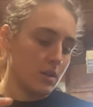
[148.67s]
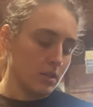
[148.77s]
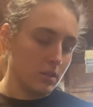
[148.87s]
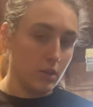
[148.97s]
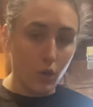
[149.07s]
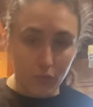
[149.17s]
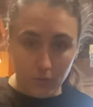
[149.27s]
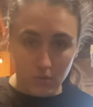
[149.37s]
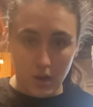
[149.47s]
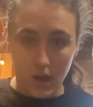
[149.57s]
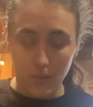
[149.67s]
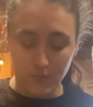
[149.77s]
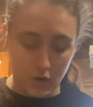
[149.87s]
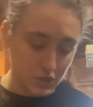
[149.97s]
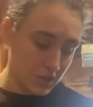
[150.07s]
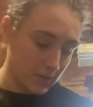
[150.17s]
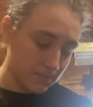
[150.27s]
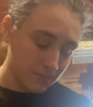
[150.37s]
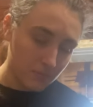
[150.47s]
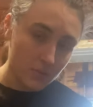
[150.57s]
low
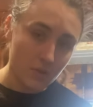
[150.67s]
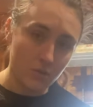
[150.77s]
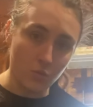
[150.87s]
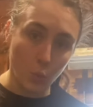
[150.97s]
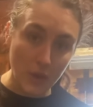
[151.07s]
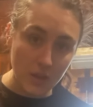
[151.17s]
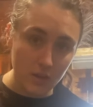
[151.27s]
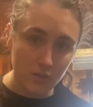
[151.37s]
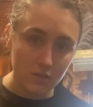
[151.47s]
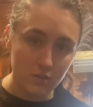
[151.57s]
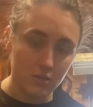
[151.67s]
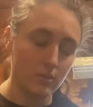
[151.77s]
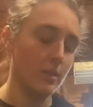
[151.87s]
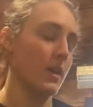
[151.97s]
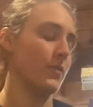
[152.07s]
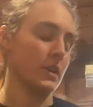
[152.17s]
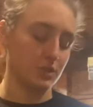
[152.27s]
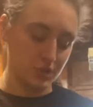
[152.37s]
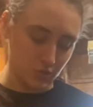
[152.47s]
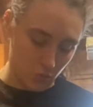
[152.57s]
functioning, weak hip
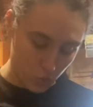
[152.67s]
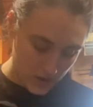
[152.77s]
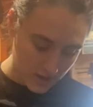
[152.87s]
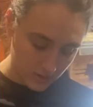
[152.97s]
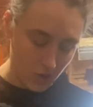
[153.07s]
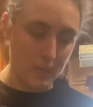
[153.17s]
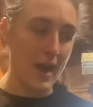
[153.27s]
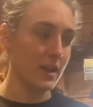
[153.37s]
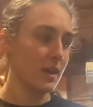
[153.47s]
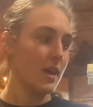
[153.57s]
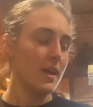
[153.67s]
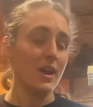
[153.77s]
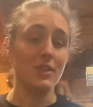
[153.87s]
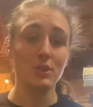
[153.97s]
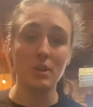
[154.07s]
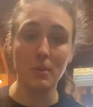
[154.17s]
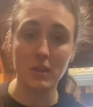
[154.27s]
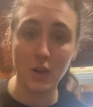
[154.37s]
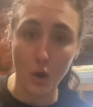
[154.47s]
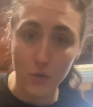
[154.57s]
flexors, weak low back, and they're
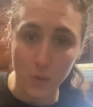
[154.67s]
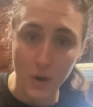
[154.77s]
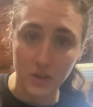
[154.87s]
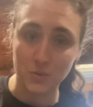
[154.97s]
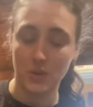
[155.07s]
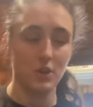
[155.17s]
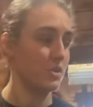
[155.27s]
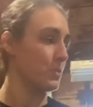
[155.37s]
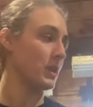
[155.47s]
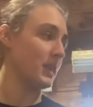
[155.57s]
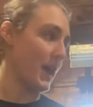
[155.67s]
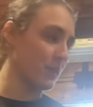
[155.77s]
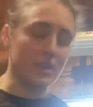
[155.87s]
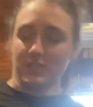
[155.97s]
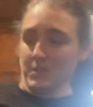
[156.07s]
typically overworked when you're doing leg raises.